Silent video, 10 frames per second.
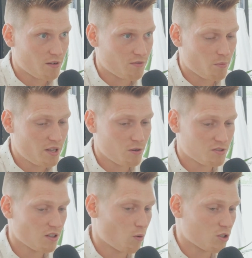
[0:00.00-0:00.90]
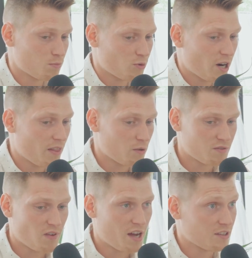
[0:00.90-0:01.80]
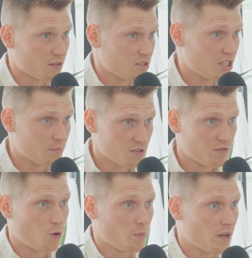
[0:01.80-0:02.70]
And for me, it was the Lord's Prayer that was fighting those demons for